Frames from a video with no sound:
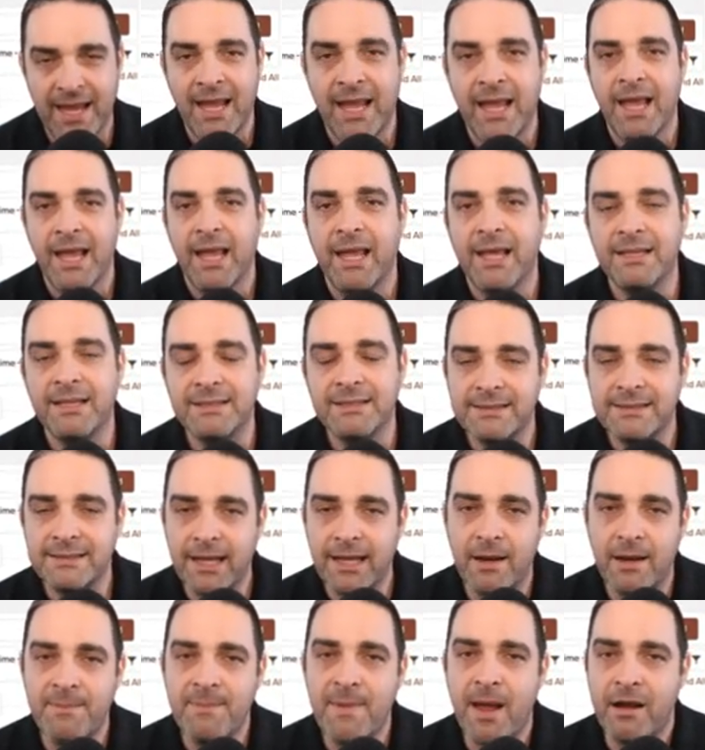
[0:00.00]

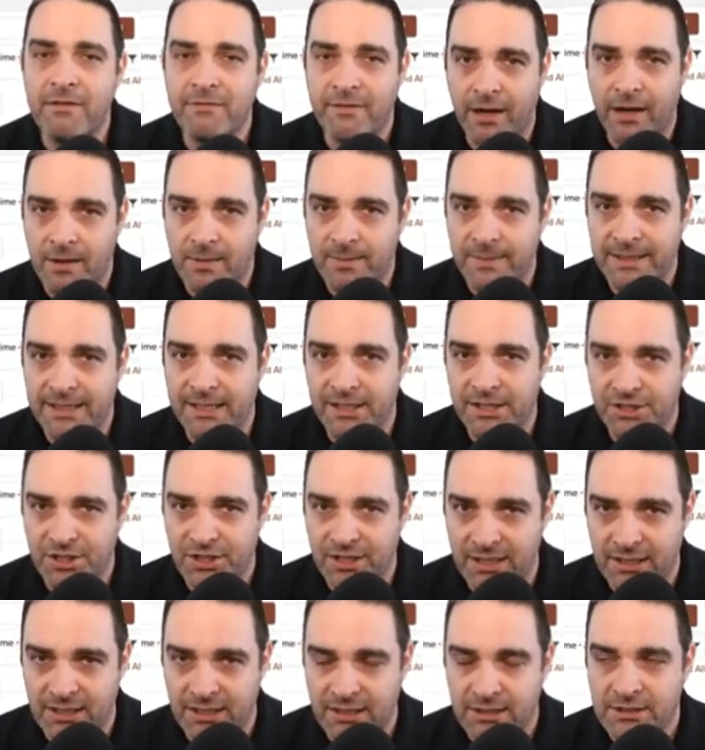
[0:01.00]
Instead, my recommendation
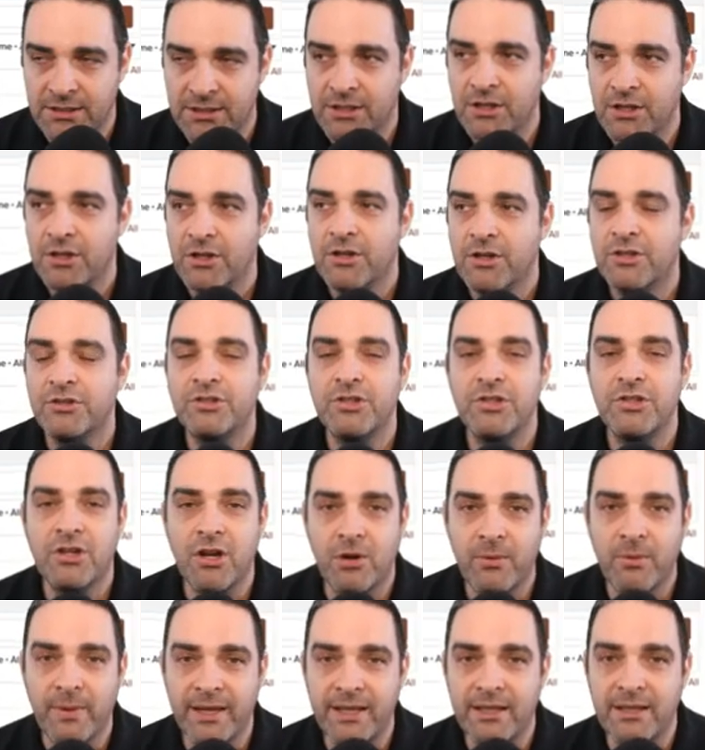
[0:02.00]
is to
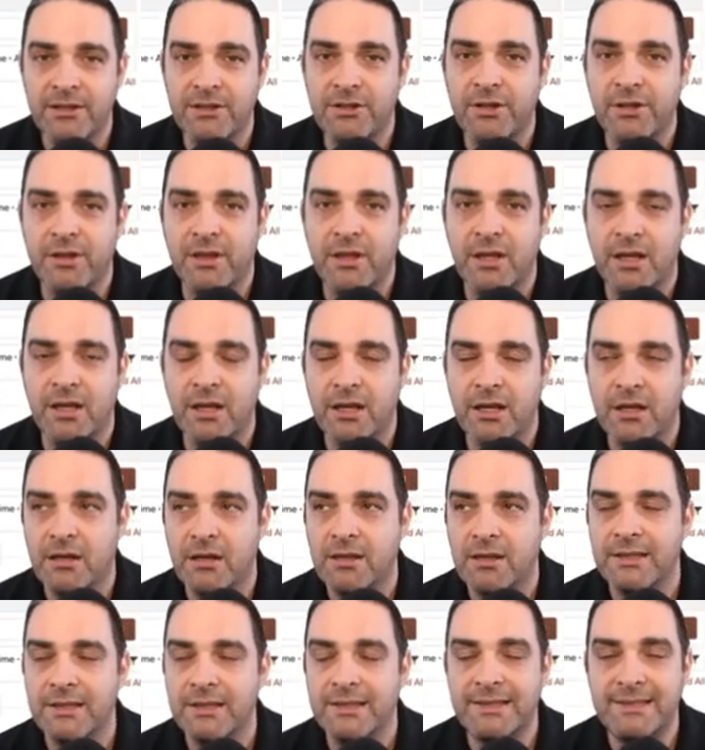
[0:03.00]
go into the
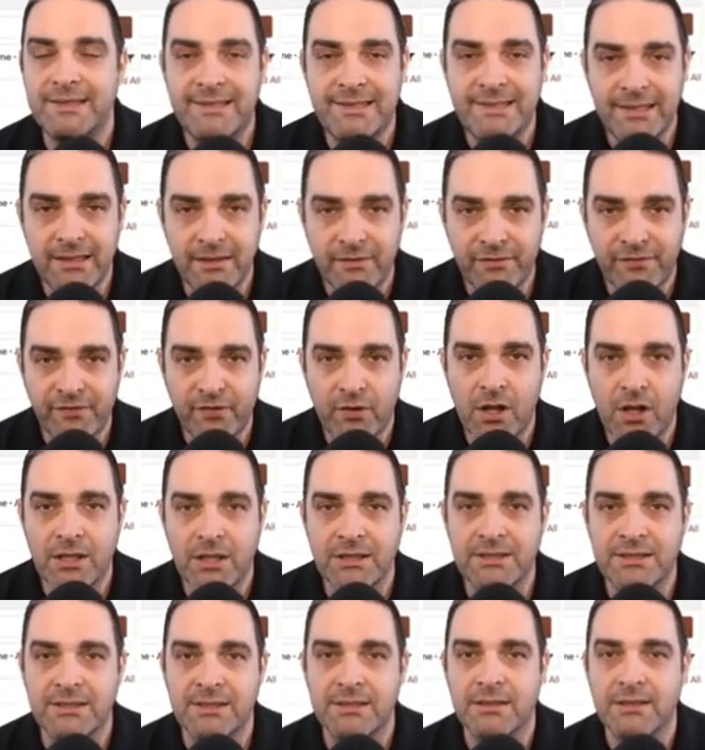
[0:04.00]

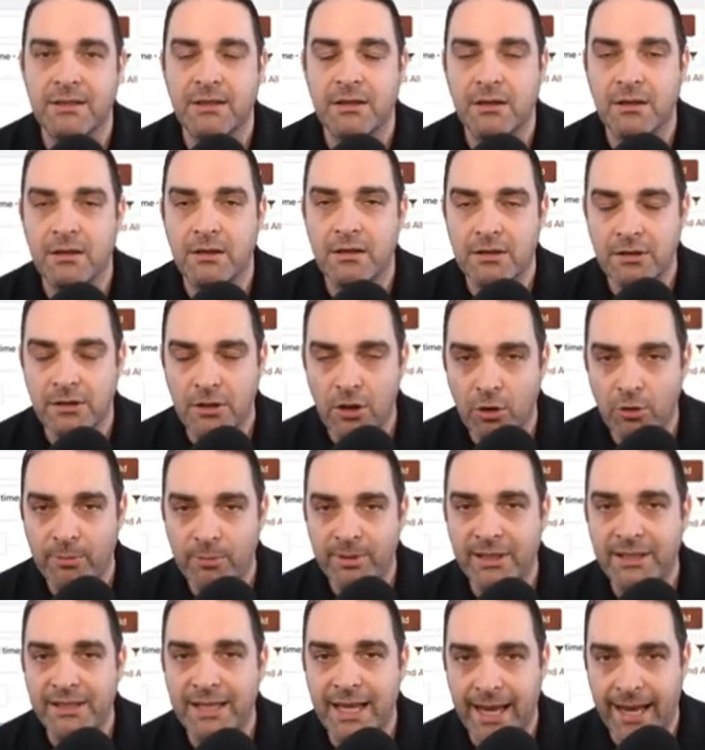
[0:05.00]
default
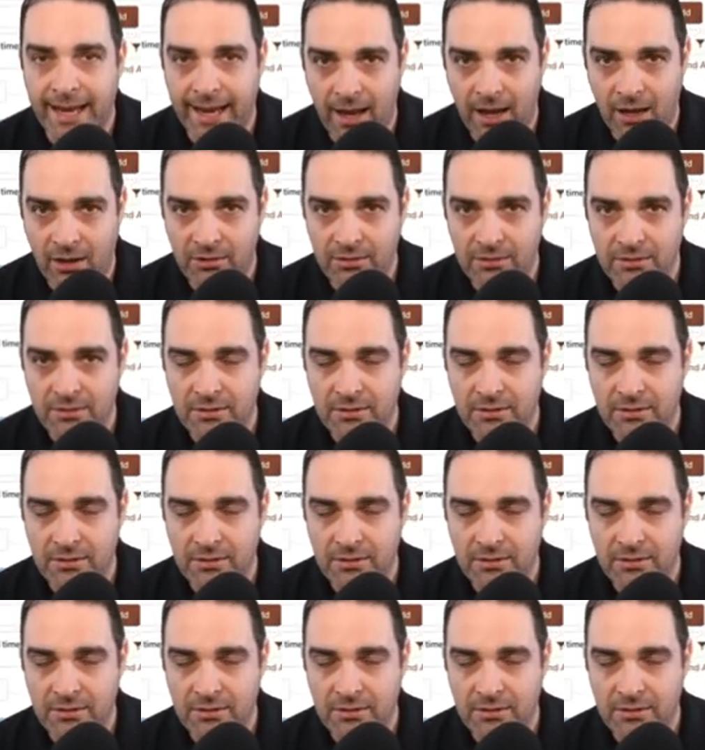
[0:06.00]
global layout